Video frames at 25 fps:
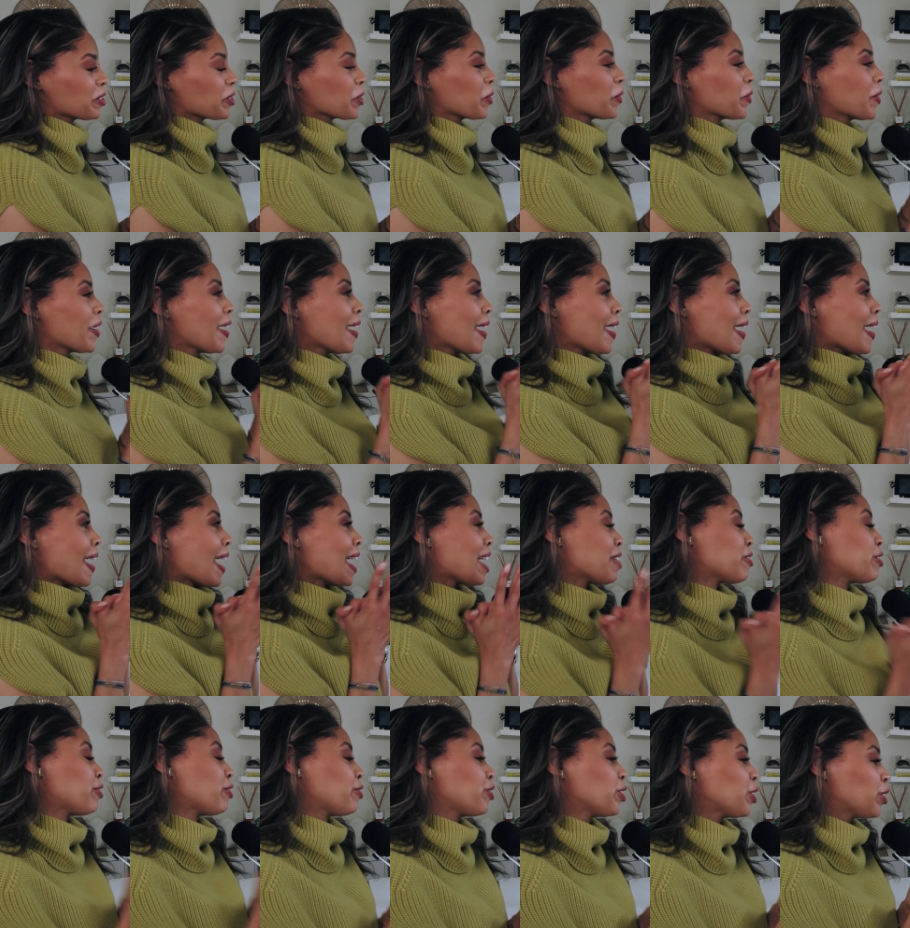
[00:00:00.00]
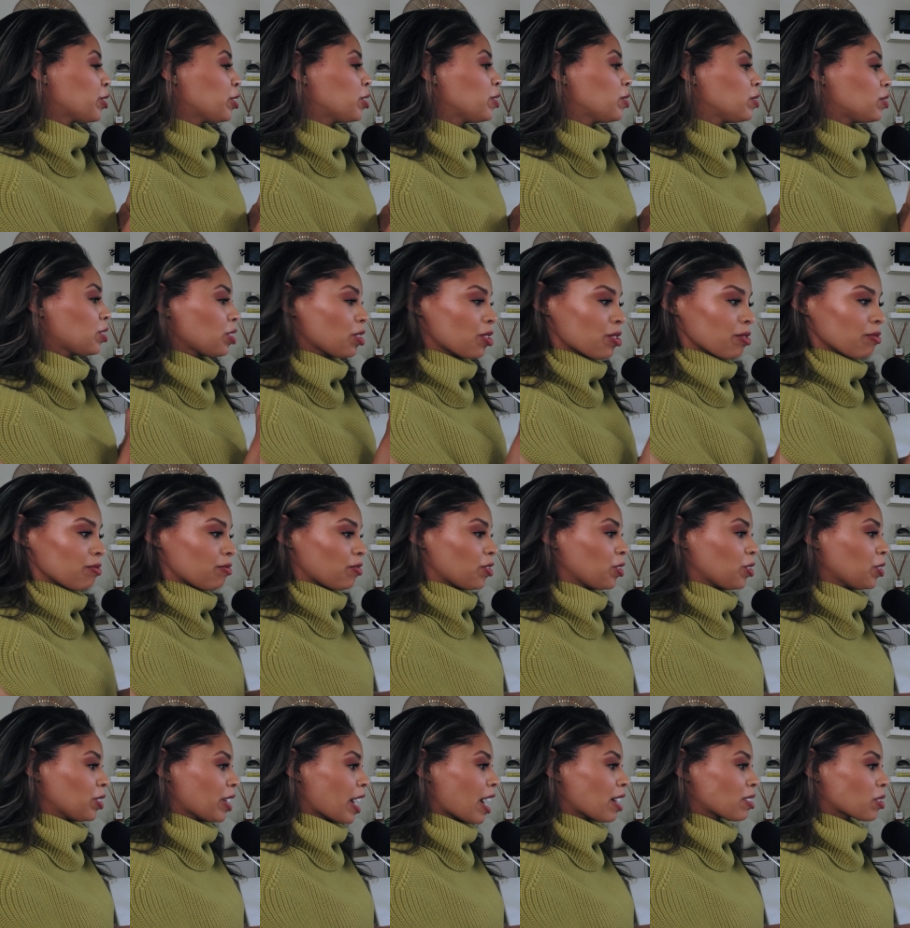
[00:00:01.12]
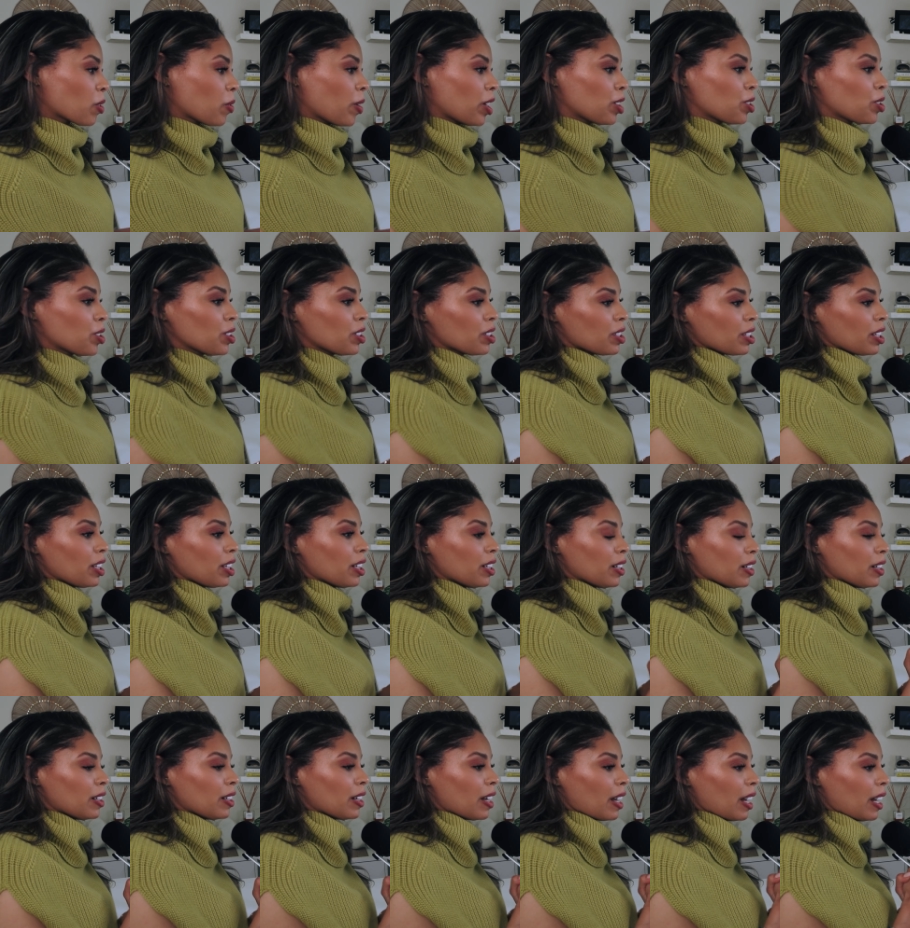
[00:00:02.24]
So I have a few last questions here.